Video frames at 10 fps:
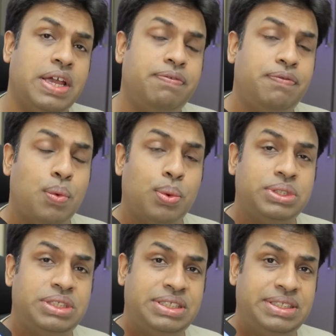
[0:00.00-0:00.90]

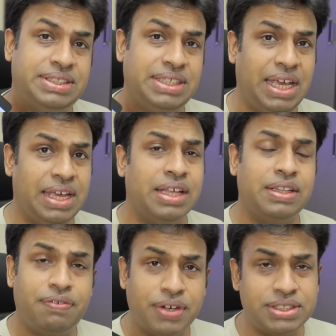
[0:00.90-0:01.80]
Zenfone C?
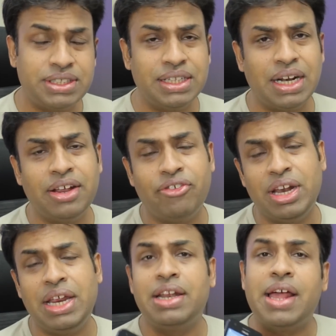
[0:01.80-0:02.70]
The first thing that I
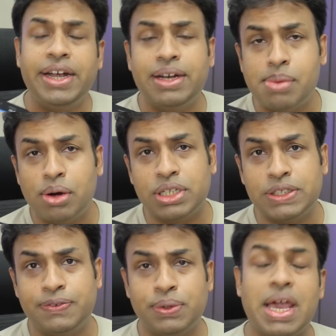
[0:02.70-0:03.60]
really liked about
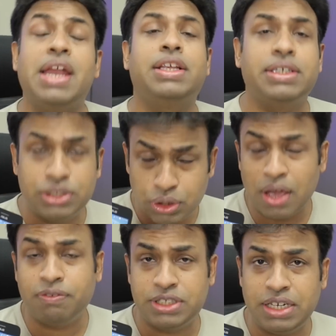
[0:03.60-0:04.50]
this phone and you
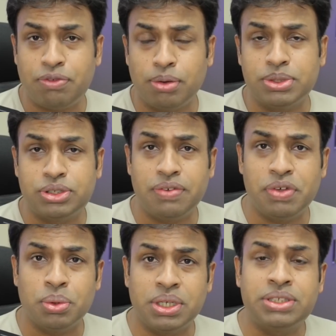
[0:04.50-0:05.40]
have seen from this
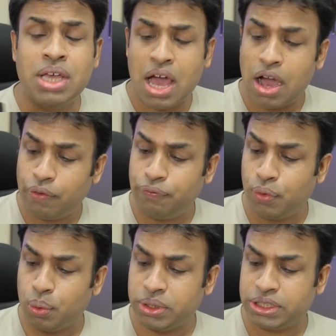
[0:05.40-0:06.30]
review is how
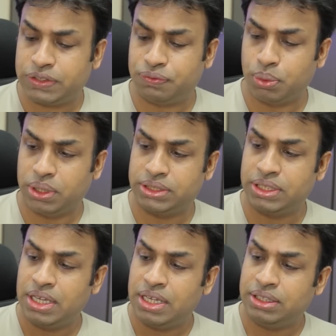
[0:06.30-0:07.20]
fluid this phone
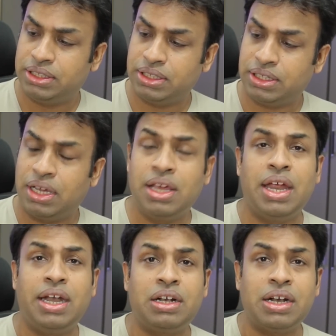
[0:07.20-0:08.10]
is. The
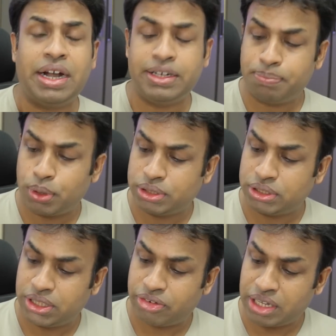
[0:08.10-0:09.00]
Intel Atom
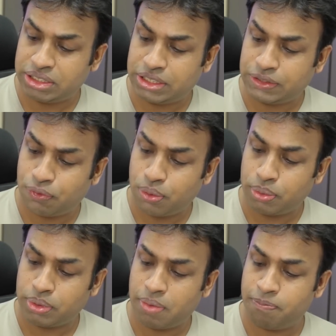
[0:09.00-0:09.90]
processor runs this
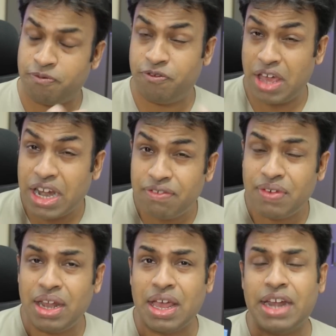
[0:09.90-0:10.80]
phone very
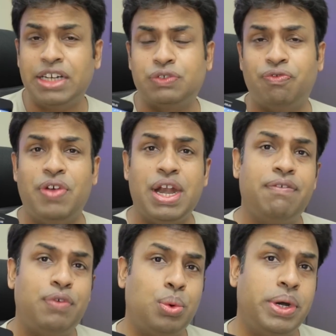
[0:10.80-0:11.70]
well and it's very
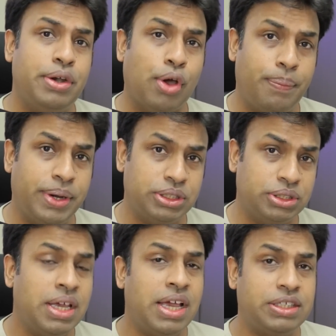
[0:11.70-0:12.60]
fluid in
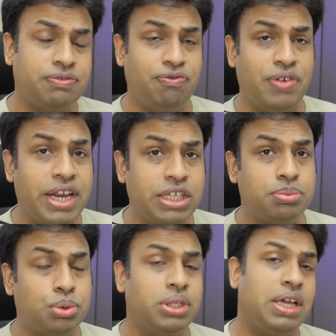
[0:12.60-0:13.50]
operations. It's very
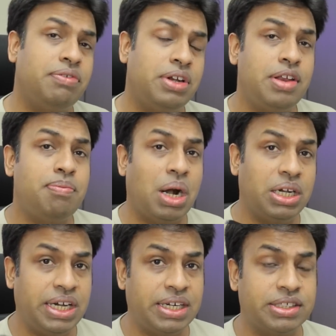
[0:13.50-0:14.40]
smooth even in
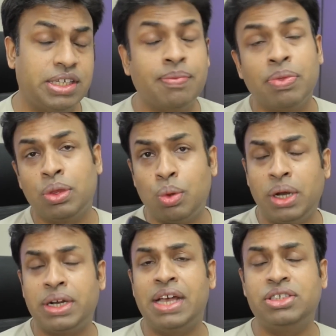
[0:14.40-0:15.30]
multitasking though
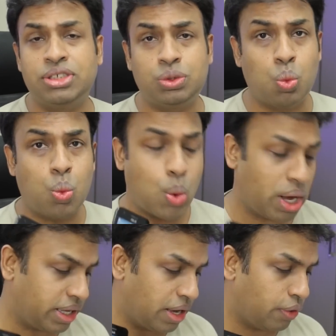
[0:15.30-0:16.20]
it has just
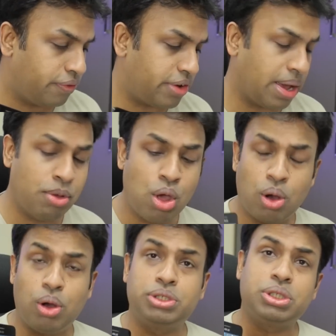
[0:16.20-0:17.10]
1 gig of RAM.
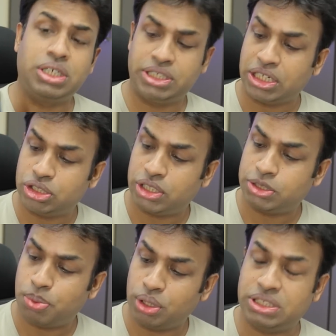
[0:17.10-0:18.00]
Also the touch
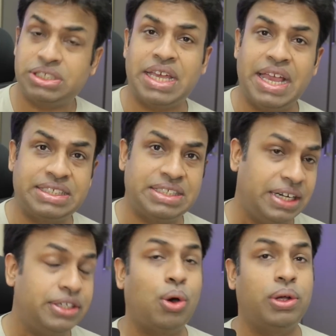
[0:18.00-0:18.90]
response is
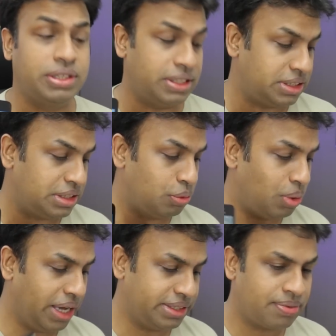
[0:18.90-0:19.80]
excellent on this
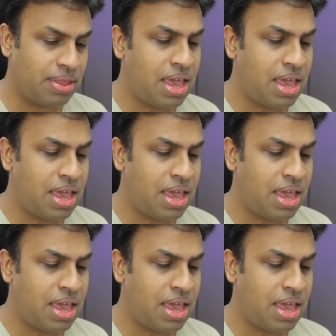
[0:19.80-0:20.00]
device.